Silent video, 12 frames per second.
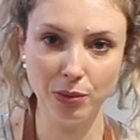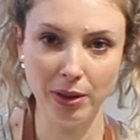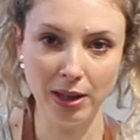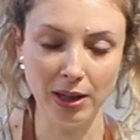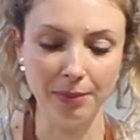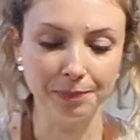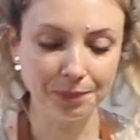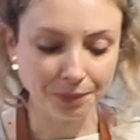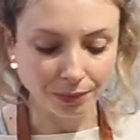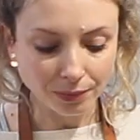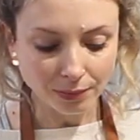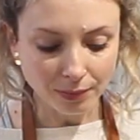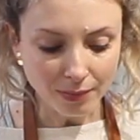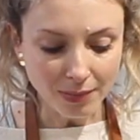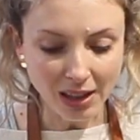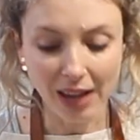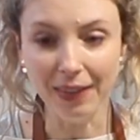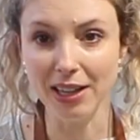with it.
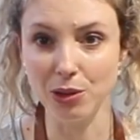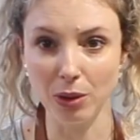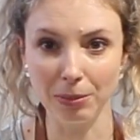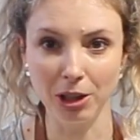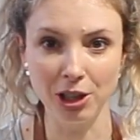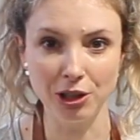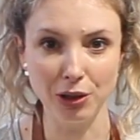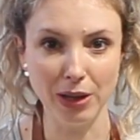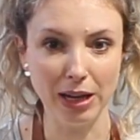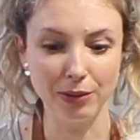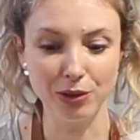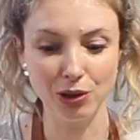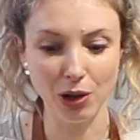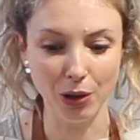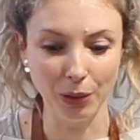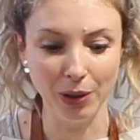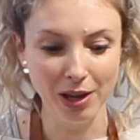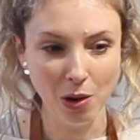And that's what I'm going to do now. So